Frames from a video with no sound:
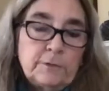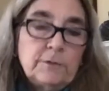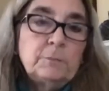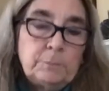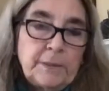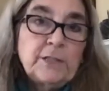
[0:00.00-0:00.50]

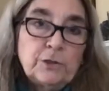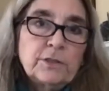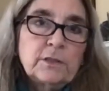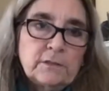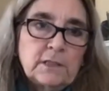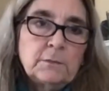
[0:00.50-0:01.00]
pictures
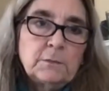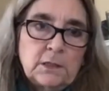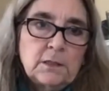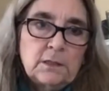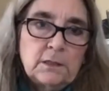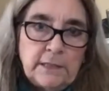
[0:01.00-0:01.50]
of them
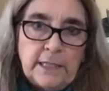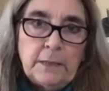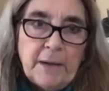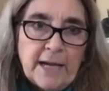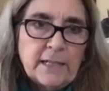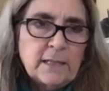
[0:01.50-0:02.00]
to Nitty
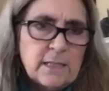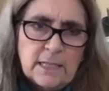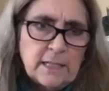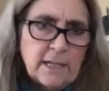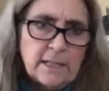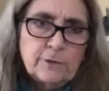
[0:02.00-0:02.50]

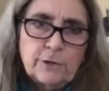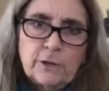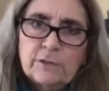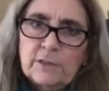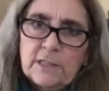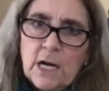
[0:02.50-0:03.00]
Magazine. I don't know,
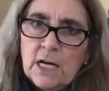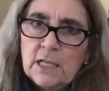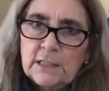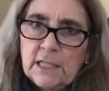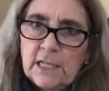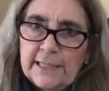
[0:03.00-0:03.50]
it's an
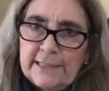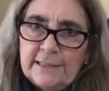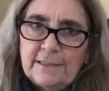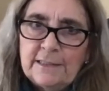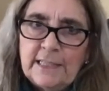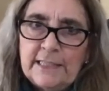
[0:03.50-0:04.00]

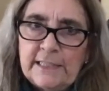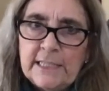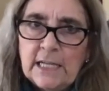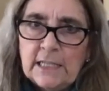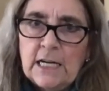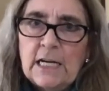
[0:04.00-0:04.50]
online,
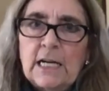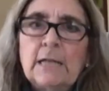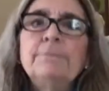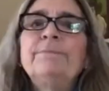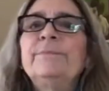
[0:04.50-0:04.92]
nitty.com.